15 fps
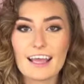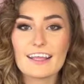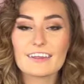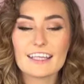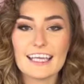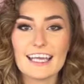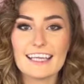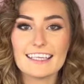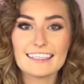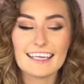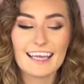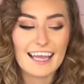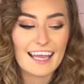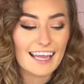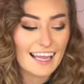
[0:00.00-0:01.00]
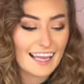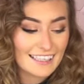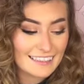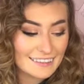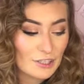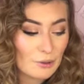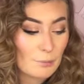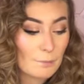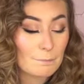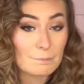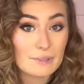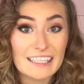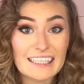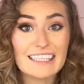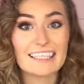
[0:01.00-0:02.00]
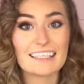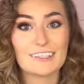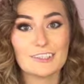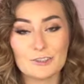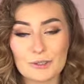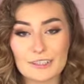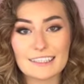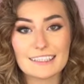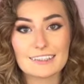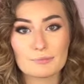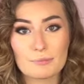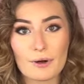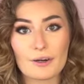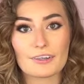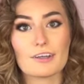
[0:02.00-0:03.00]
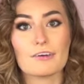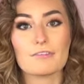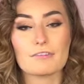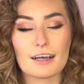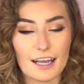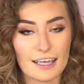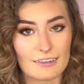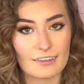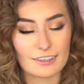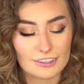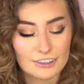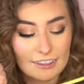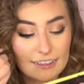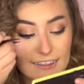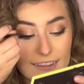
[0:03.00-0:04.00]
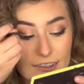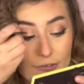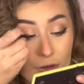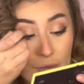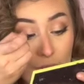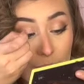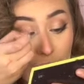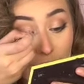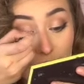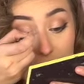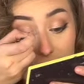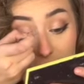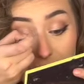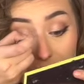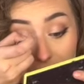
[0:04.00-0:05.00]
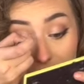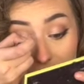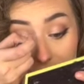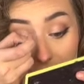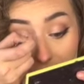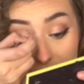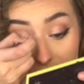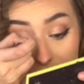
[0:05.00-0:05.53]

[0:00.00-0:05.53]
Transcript: They end up being the trickiest part of eyelashes, for me personally at least.